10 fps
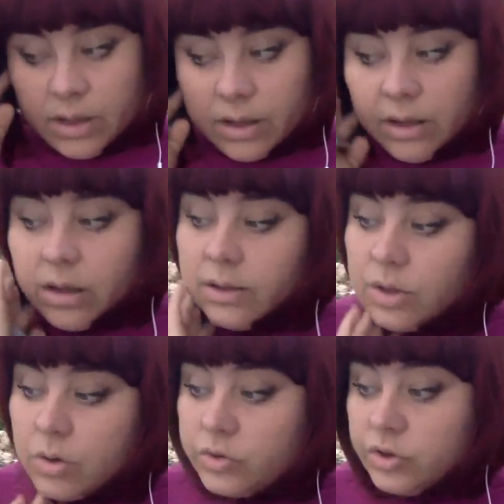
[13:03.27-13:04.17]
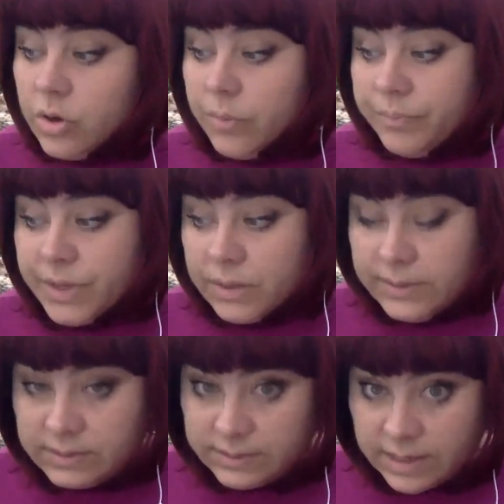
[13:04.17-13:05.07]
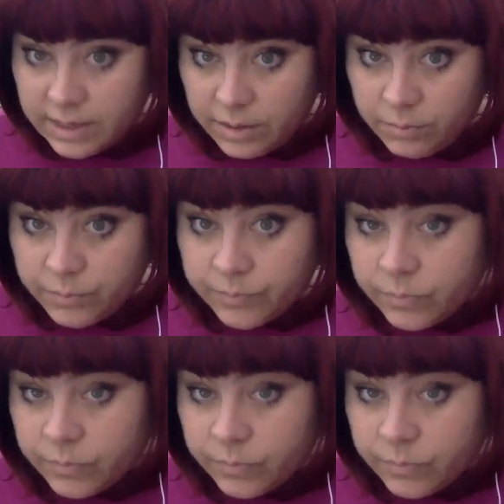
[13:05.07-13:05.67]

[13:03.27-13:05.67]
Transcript: and also design,